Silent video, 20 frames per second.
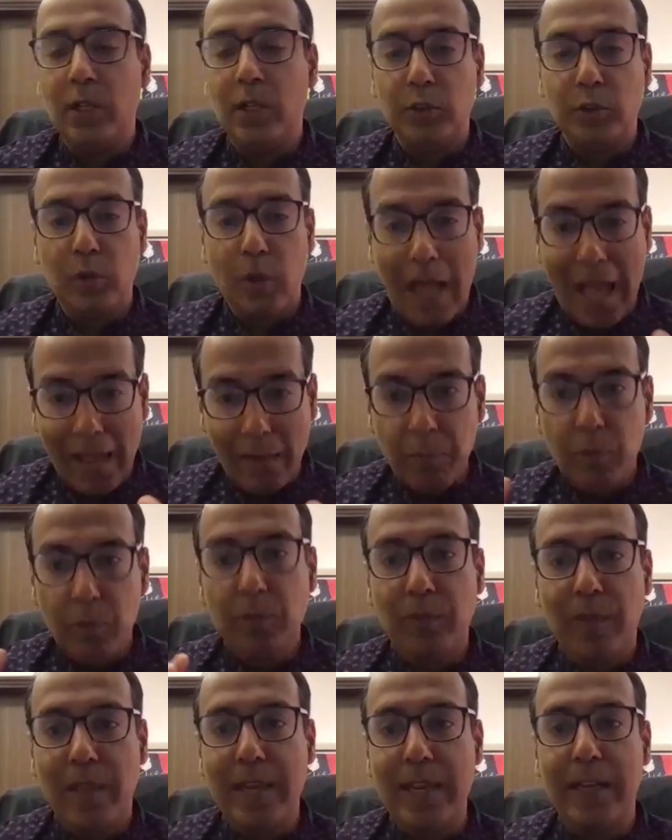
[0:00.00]
So I
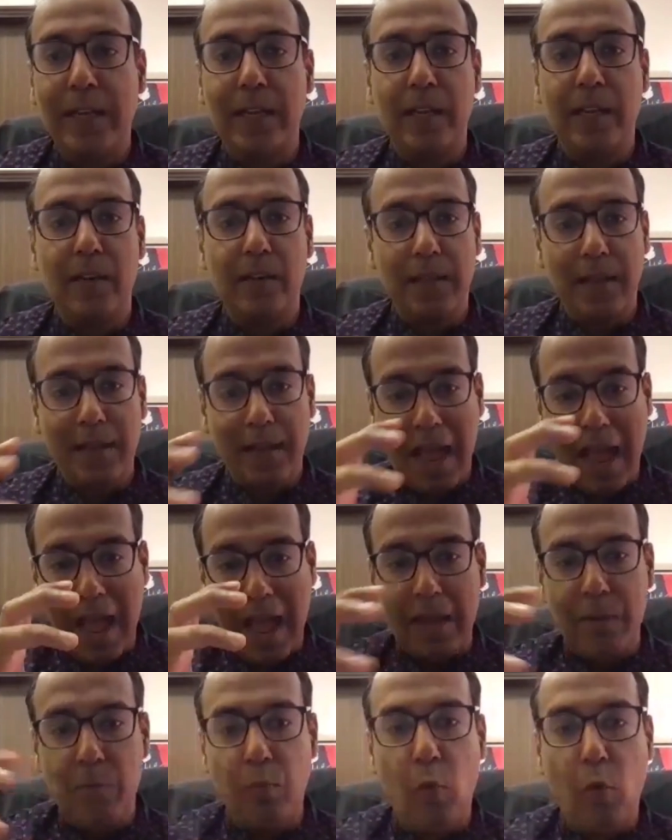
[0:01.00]
was very clear that
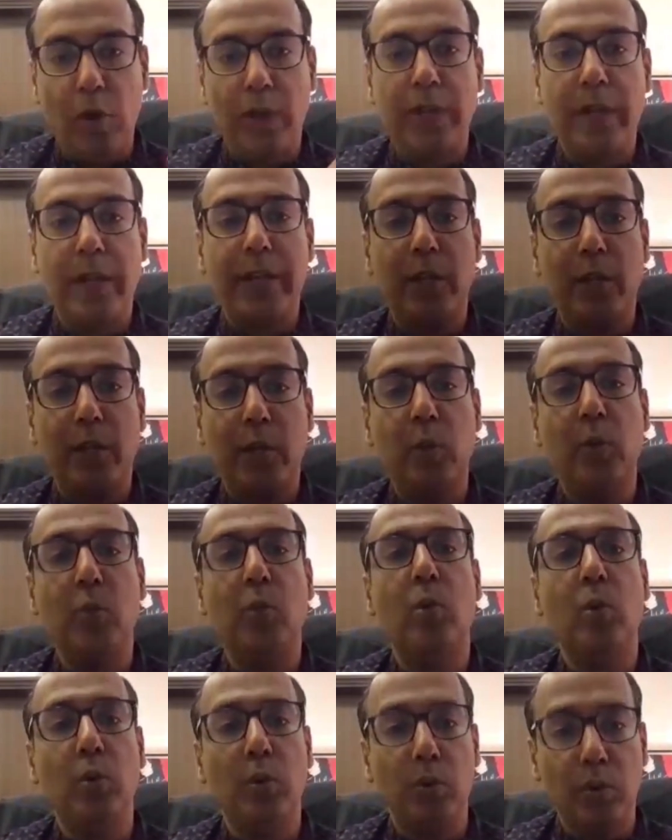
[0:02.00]
I wanted
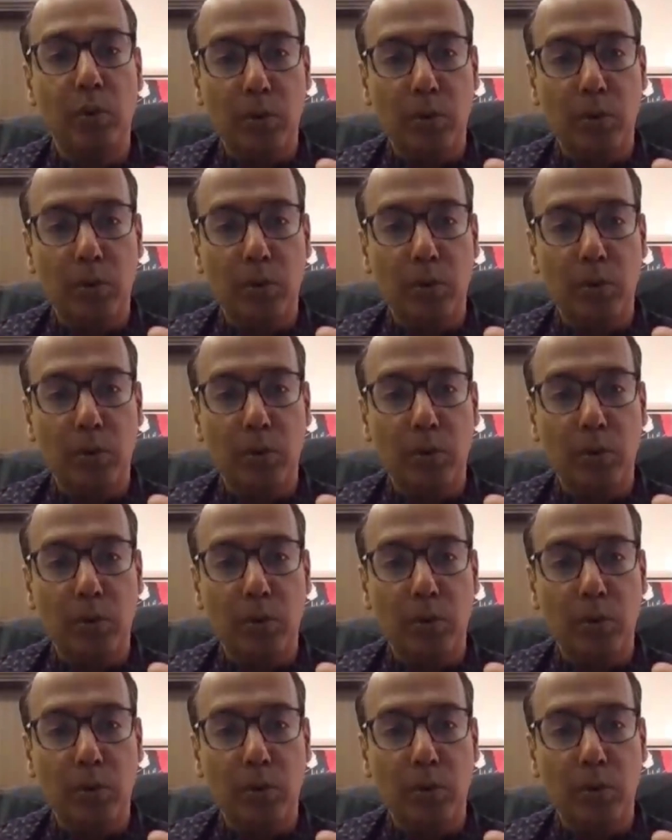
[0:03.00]
to